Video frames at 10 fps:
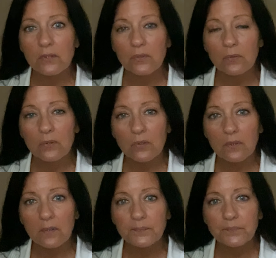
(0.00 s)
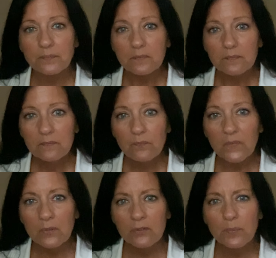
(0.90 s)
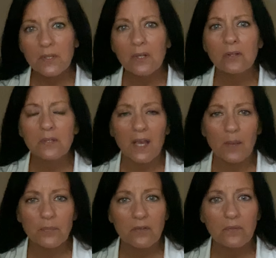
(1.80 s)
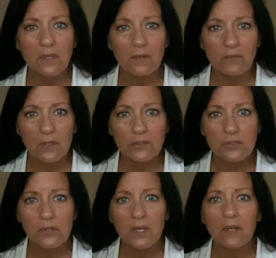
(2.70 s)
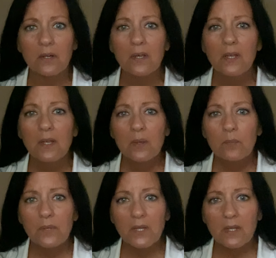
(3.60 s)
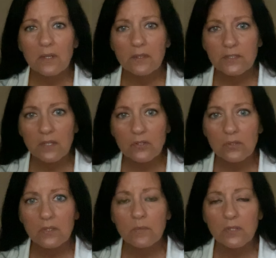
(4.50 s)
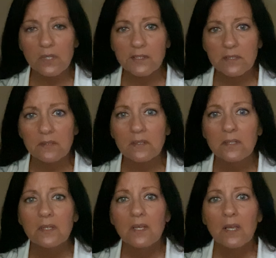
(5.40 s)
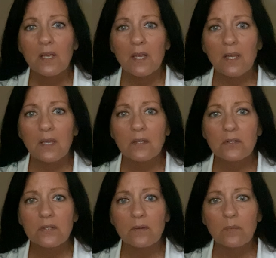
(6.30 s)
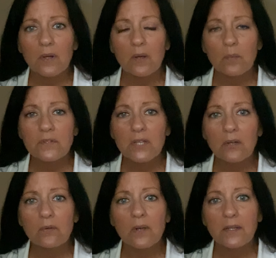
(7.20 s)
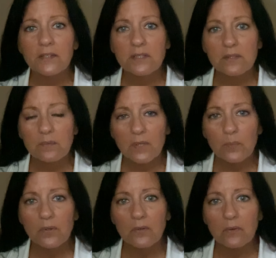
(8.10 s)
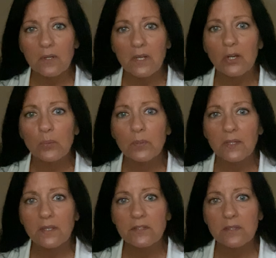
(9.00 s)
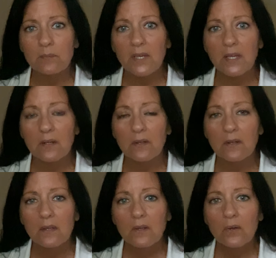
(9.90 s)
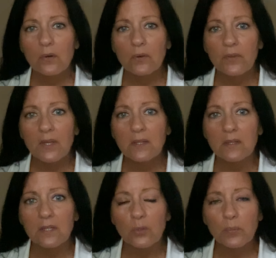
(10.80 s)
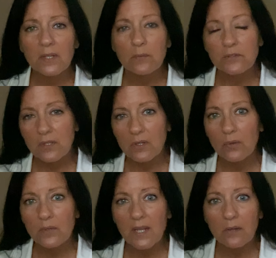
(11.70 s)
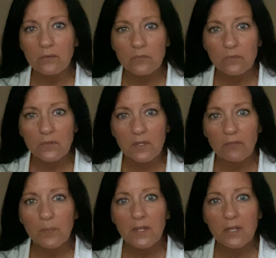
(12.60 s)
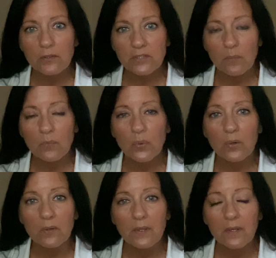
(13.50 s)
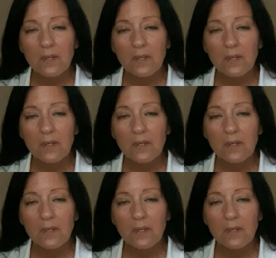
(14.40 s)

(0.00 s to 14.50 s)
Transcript: a little girl who's been held captive in foster care, being sexually molested and terrorized by putting her on airplanes and making her think that the airplane was going to go down with everybody else on board.